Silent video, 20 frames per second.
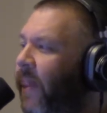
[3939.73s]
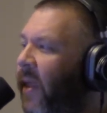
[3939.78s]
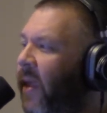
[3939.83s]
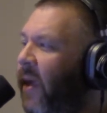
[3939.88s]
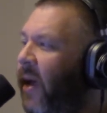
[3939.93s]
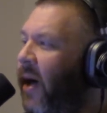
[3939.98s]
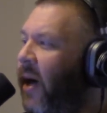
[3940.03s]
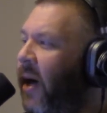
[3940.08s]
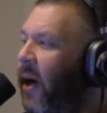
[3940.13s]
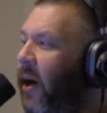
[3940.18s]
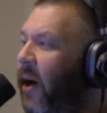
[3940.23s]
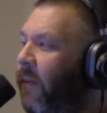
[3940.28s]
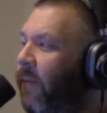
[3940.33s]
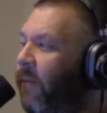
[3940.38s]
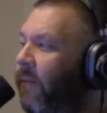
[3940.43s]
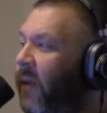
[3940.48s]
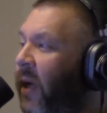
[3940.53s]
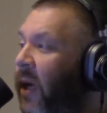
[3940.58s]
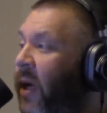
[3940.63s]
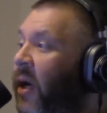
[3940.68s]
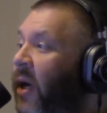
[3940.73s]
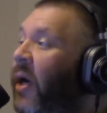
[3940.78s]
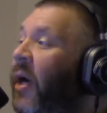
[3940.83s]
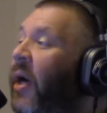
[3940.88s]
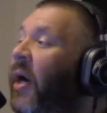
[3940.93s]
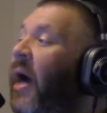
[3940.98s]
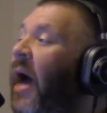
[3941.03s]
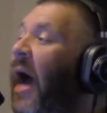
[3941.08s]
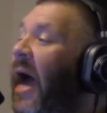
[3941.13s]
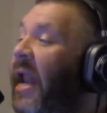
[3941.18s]
Um,
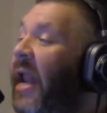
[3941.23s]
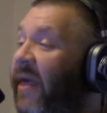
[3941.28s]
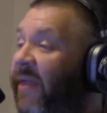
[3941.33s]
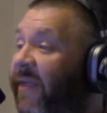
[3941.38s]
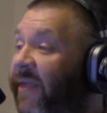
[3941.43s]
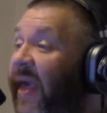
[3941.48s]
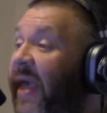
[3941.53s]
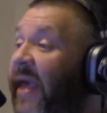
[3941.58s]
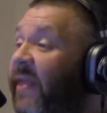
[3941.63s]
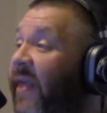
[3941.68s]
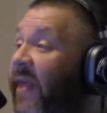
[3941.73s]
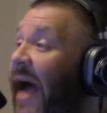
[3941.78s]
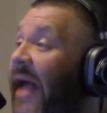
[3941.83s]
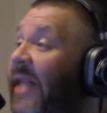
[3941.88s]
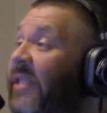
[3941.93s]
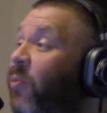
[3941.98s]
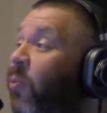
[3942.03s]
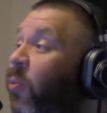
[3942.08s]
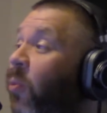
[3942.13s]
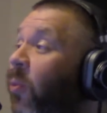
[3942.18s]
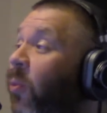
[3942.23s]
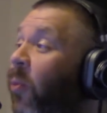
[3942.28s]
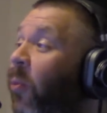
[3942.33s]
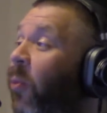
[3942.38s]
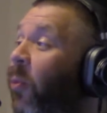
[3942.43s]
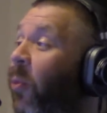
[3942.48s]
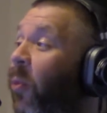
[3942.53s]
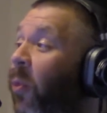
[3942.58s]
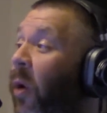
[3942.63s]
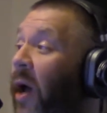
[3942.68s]
and I think that's
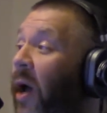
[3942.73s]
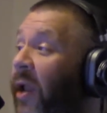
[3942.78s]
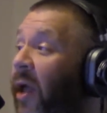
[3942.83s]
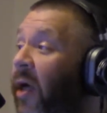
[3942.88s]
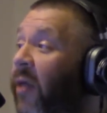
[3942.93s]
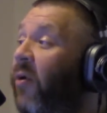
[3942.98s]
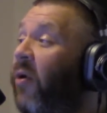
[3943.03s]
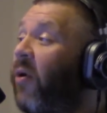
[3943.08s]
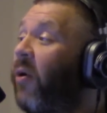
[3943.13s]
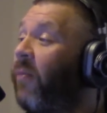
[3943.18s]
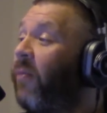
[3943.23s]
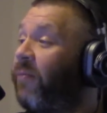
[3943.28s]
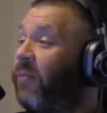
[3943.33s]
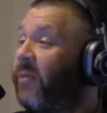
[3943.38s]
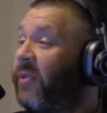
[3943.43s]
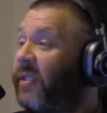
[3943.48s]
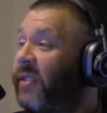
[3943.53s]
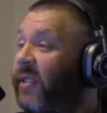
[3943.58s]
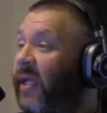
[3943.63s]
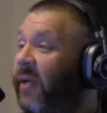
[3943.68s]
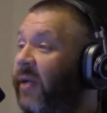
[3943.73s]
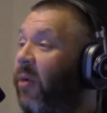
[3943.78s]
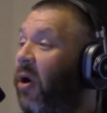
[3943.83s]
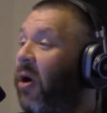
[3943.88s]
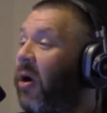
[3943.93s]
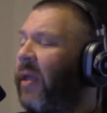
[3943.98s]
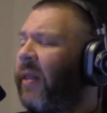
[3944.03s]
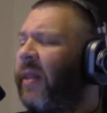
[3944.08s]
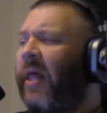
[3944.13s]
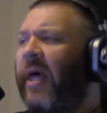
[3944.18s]
another tick
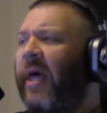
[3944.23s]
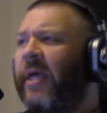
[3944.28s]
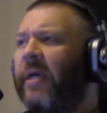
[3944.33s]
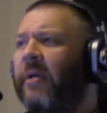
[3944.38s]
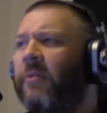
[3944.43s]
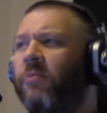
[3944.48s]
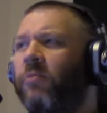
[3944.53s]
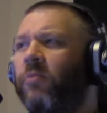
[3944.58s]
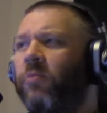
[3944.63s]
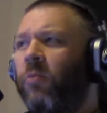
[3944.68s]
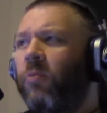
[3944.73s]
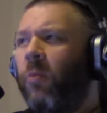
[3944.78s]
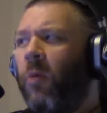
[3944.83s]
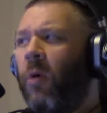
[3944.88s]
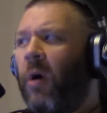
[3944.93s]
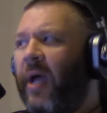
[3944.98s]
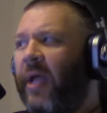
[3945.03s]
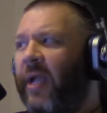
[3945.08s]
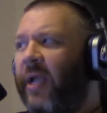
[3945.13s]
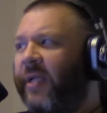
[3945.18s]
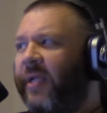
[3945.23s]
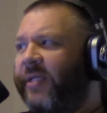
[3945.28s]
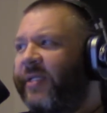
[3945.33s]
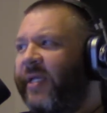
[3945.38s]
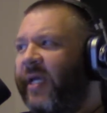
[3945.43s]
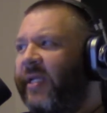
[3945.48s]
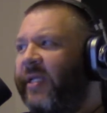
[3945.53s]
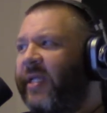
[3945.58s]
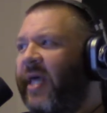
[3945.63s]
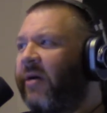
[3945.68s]
mark in like why did it
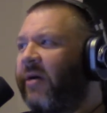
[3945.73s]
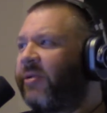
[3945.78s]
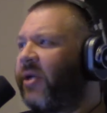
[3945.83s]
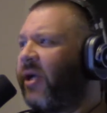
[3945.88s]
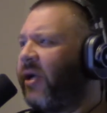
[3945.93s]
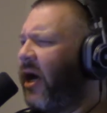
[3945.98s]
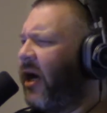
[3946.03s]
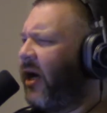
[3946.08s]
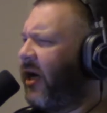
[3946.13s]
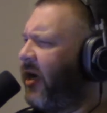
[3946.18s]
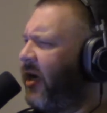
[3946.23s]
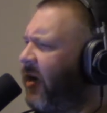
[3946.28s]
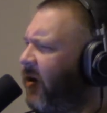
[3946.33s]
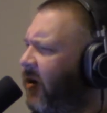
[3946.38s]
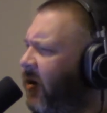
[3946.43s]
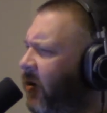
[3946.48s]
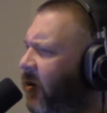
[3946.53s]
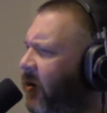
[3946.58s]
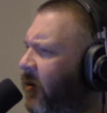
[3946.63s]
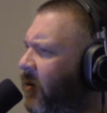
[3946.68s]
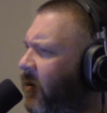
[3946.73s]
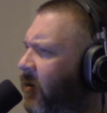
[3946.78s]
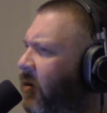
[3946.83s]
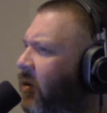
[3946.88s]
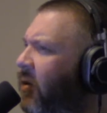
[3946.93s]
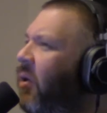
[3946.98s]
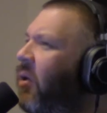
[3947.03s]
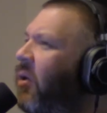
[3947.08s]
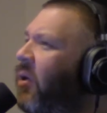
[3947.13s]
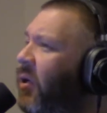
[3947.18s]
say thou shalt not kill?
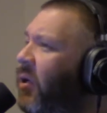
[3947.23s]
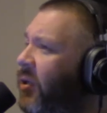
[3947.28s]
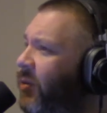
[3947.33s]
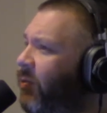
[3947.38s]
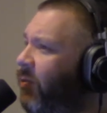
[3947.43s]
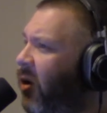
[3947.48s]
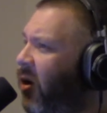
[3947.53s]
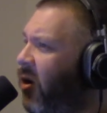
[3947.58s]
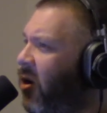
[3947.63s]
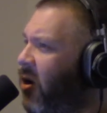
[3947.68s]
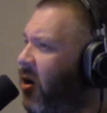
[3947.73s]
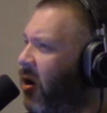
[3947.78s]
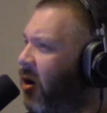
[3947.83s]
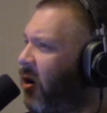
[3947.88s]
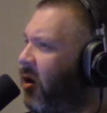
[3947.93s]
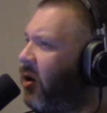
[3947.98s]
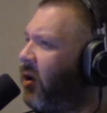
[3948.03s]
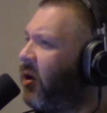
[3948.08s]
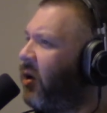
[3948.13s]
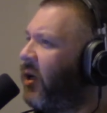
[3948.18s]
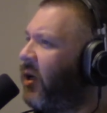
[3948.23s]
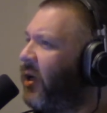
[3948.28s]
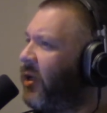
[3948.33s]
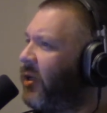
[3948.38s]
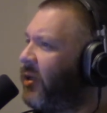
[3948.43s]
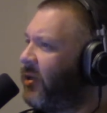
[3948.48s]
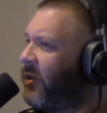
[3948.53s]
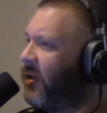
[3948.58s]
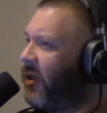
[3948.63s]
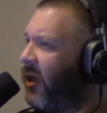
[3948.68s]
Because murder
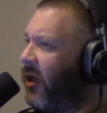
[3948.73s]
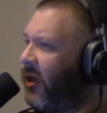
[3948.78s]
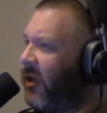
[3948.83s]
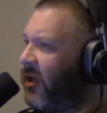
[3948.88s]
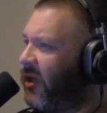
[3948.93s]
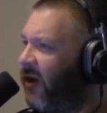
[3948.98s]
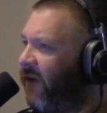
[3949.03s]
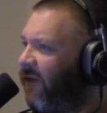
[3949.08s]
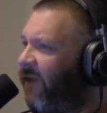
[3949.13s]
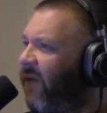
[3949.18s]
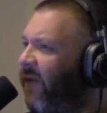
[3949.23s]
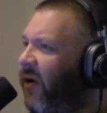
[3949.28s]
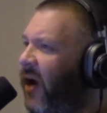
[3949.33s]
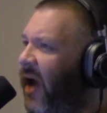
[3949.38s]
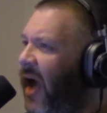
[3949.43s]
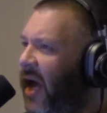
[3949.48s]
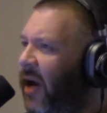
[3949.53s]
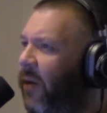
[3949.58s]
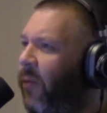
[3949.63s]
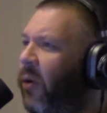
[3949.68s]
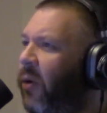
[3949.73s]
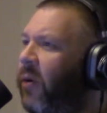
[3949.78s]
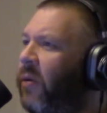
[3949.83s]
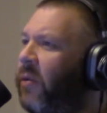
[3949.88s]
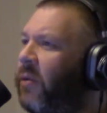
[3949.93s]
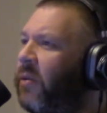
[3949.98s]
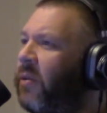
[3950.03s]
is a different animal.